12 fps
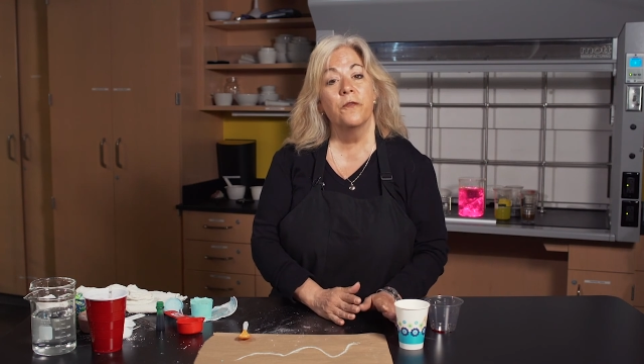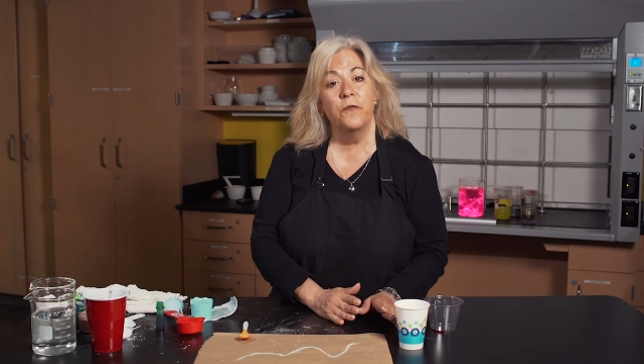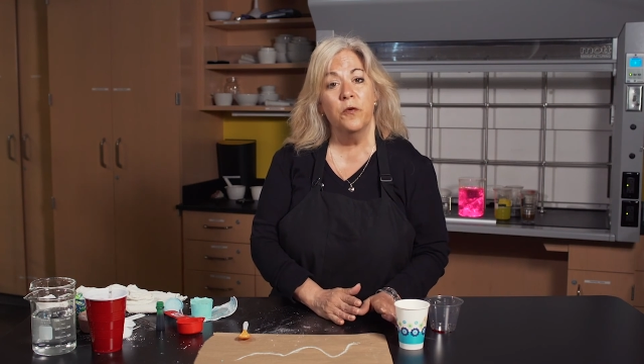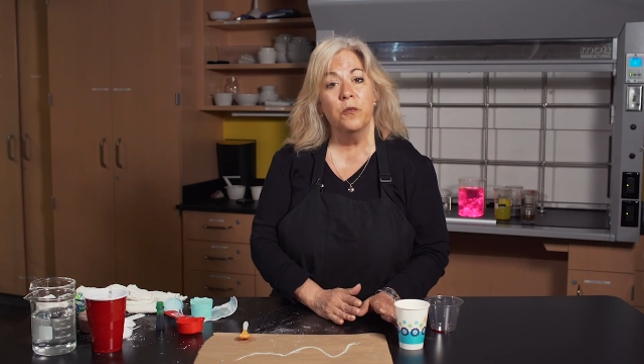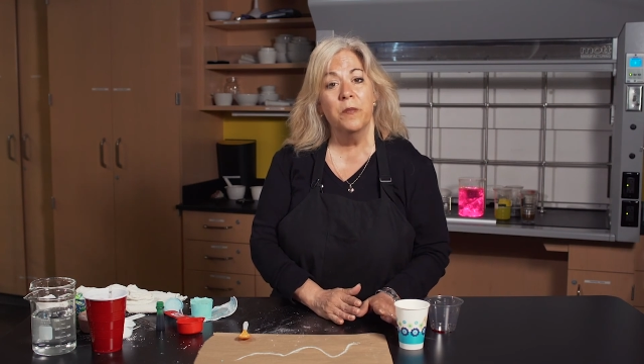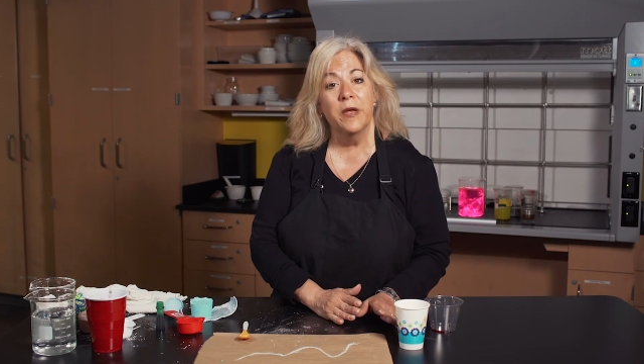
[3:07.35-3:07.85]
a
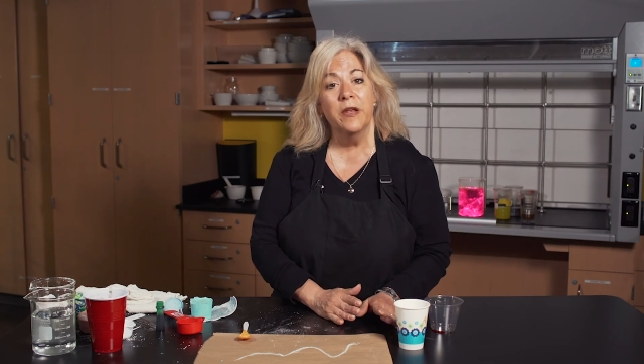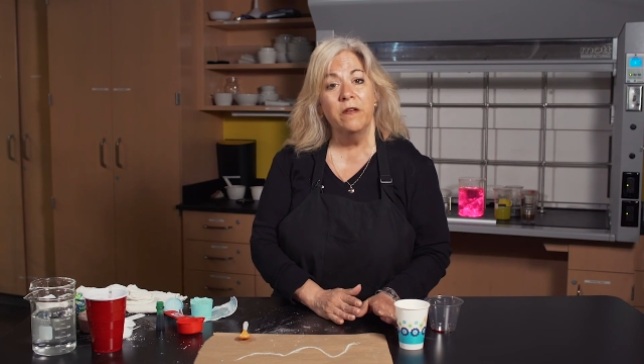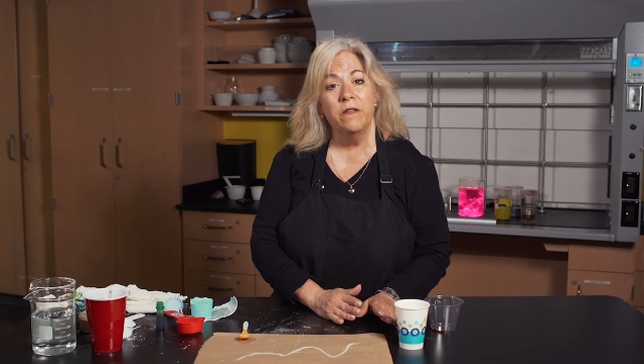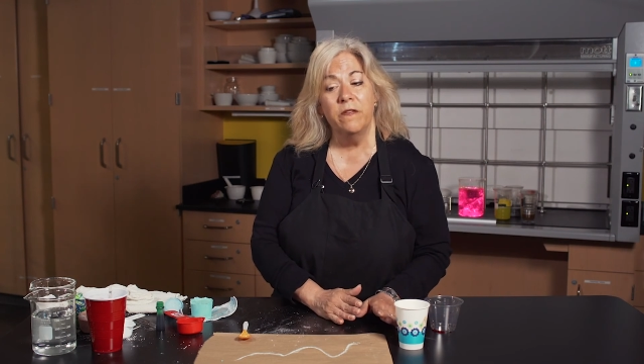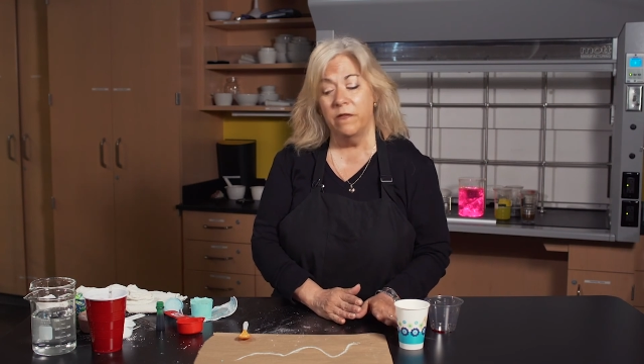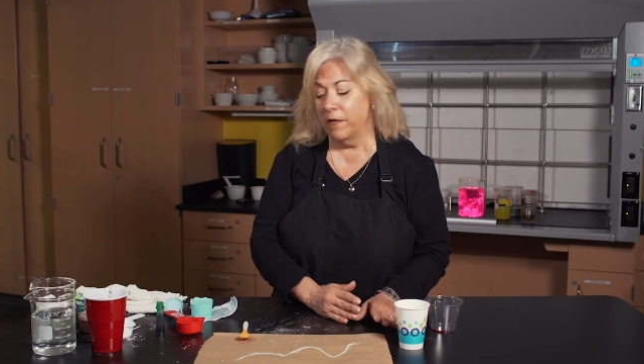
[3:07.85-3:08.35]
few
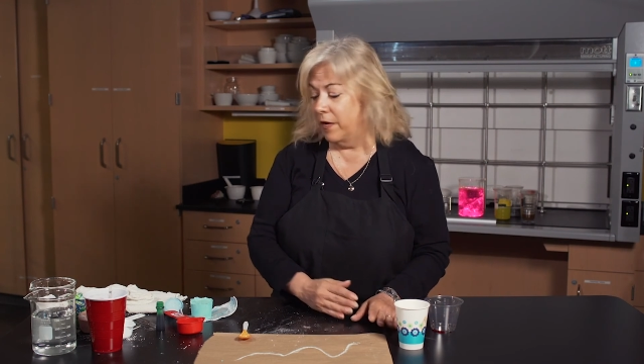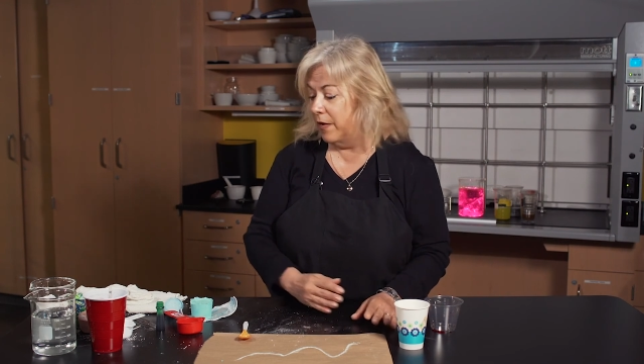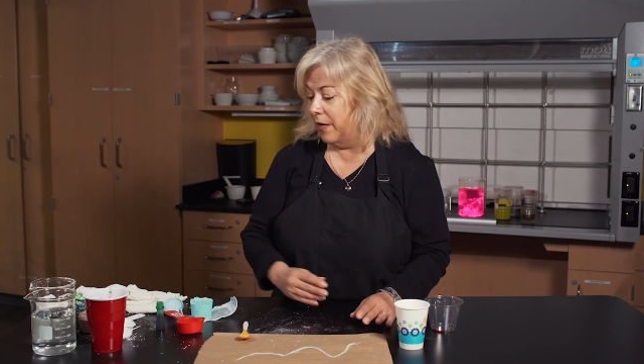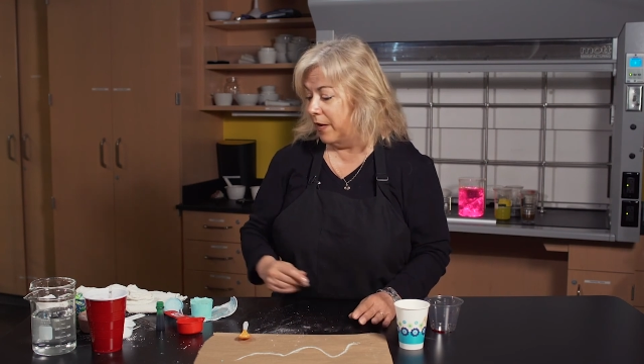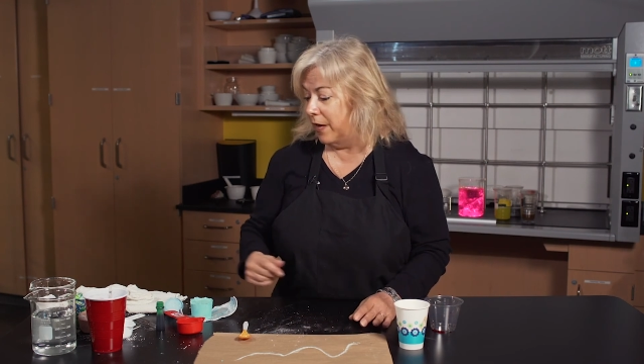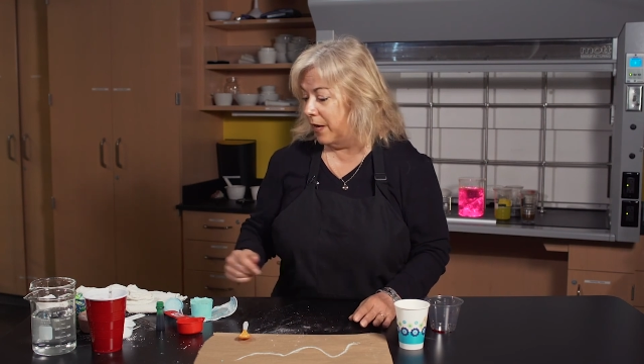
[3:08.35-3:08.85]
minutes,
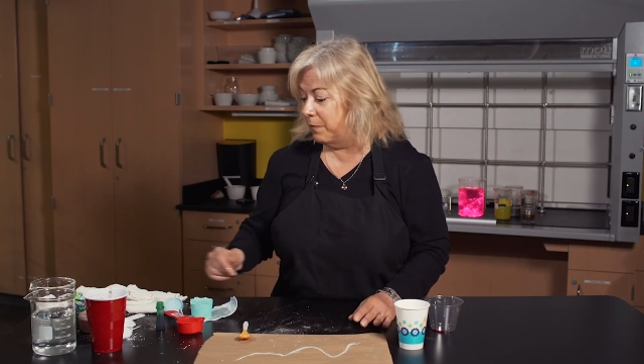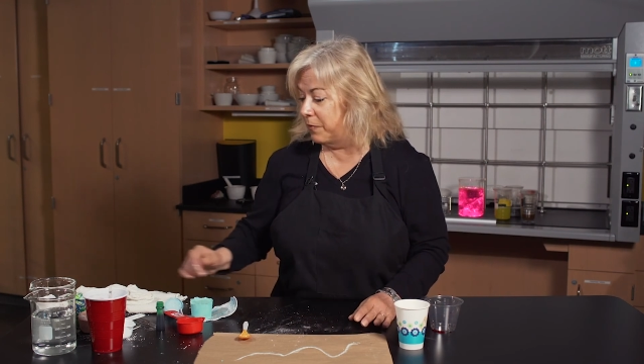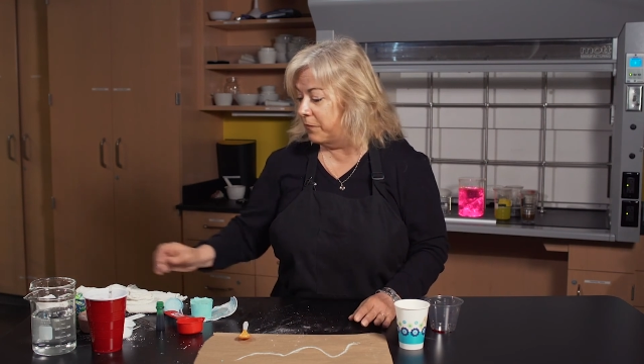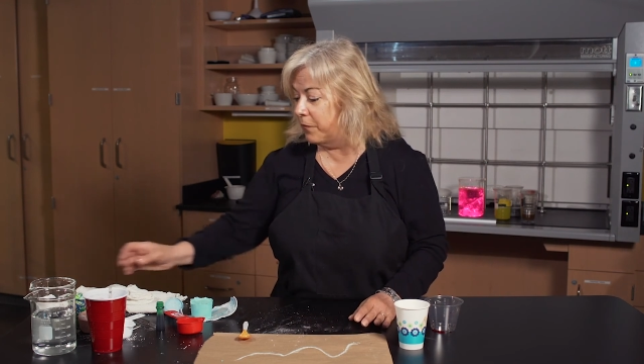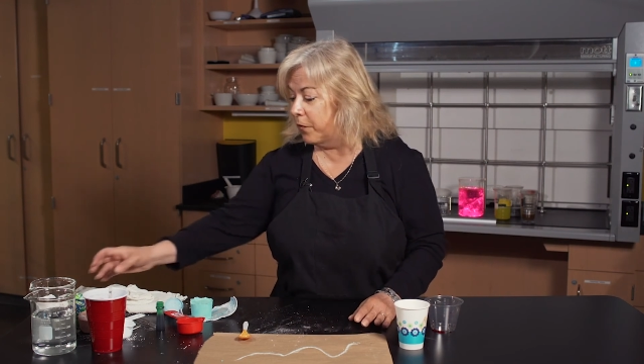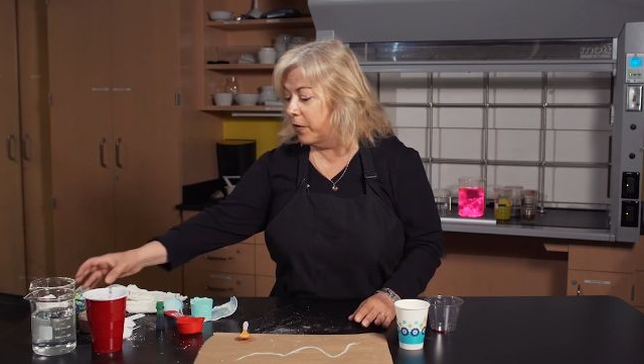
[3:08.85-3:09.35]
and
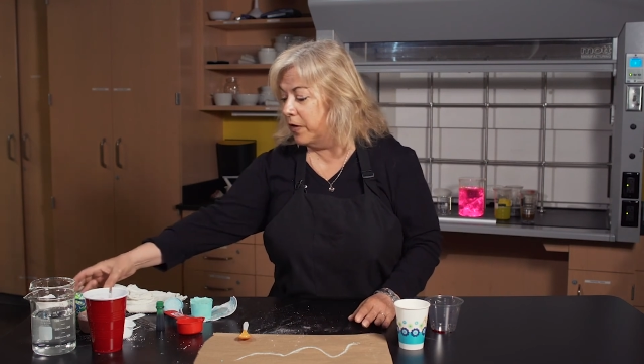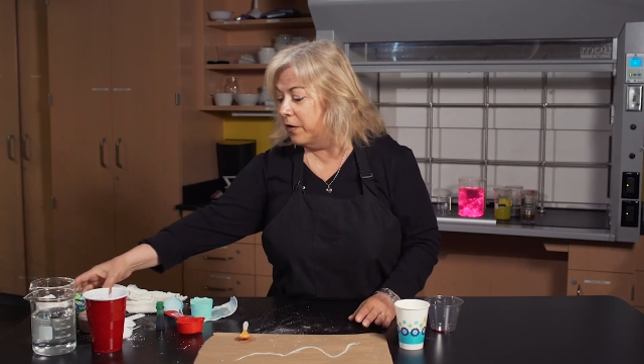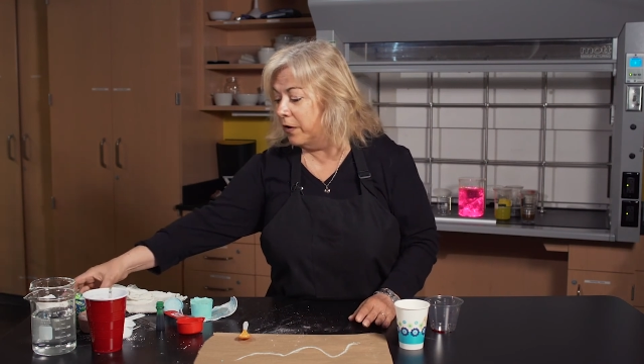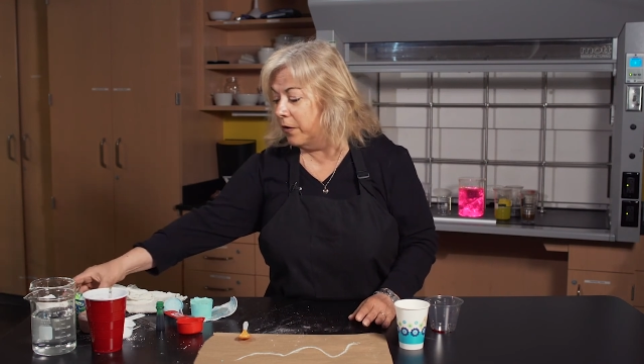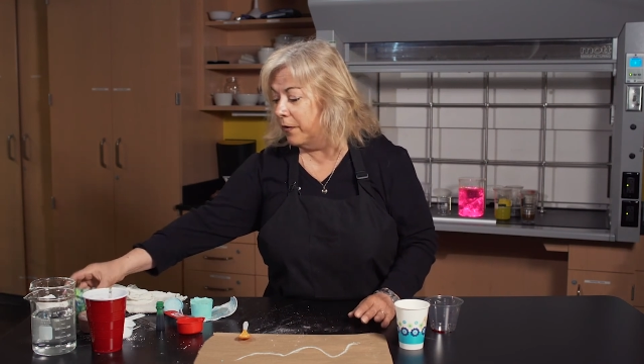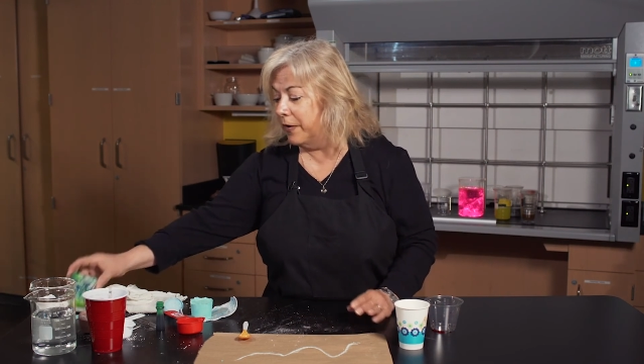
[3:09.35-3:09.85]
before you
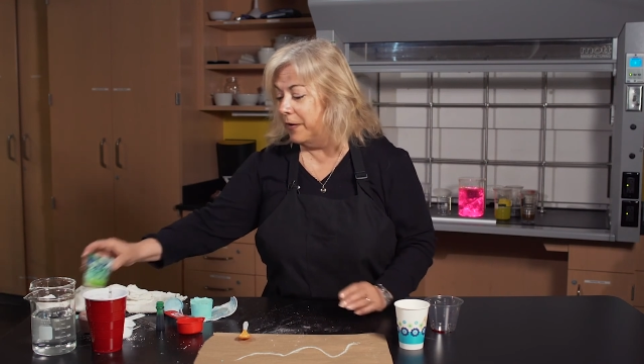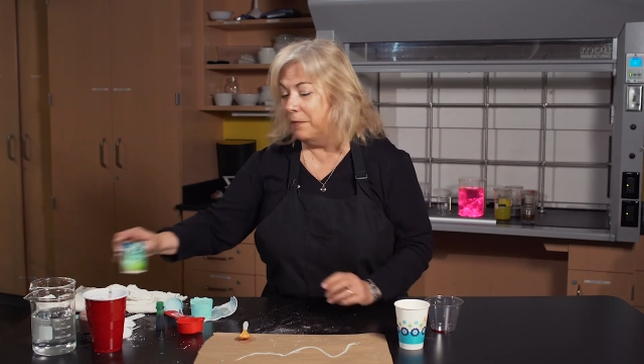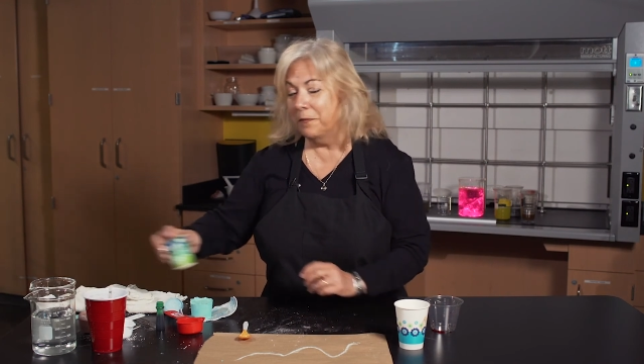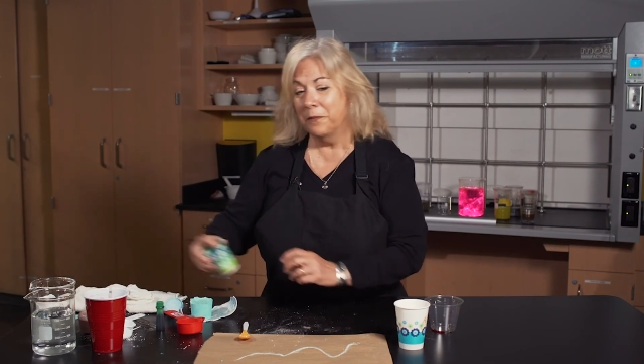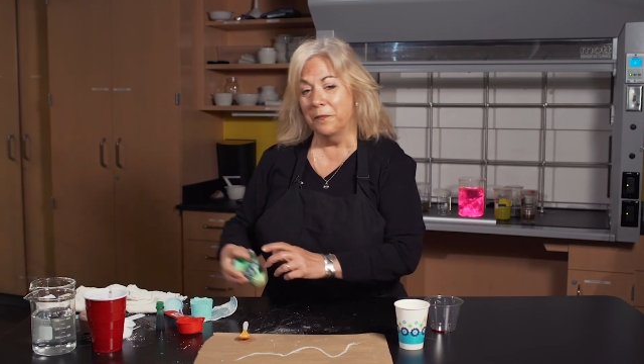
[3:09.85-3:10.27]
know it,